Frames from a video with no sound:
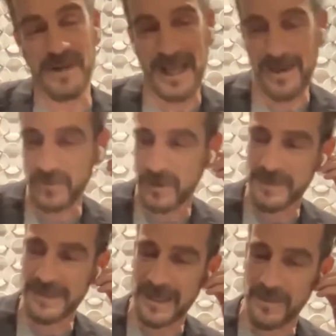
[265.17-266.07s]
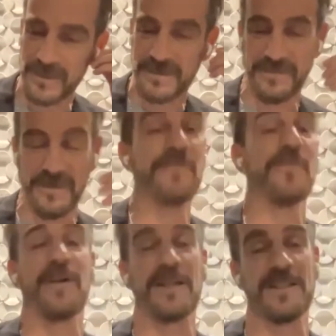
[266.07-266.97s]
But I have to admit that it was fun
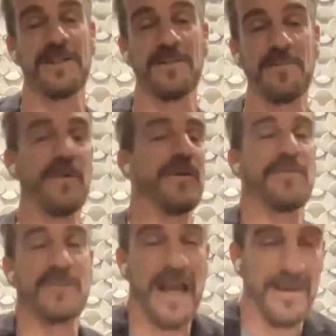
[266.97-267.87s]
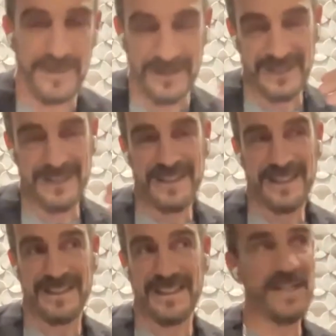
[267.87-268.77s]
for a certain period of time.
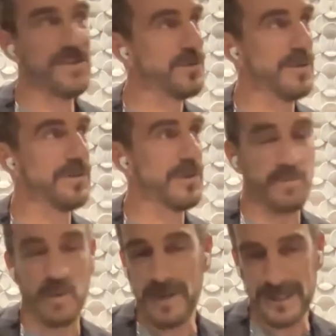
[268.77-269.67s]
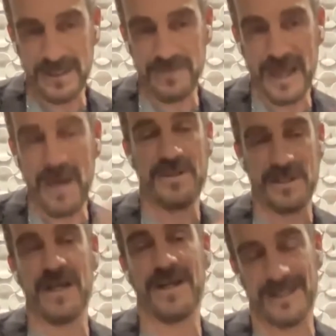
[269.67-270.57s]
And then I just wanted to explore myself now as
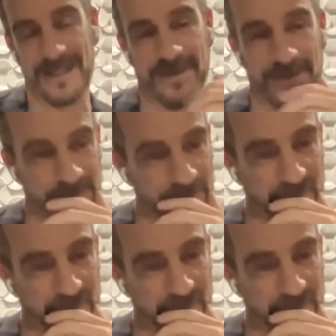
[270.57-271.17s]
an architect, no?